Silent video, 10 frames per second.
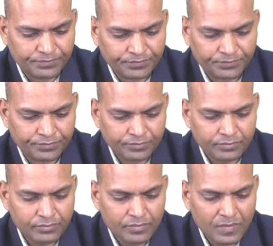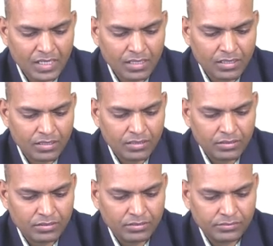
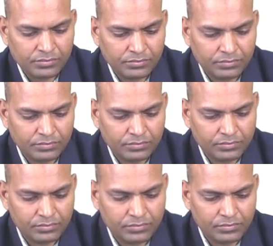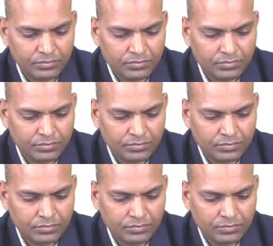Nobody speaks.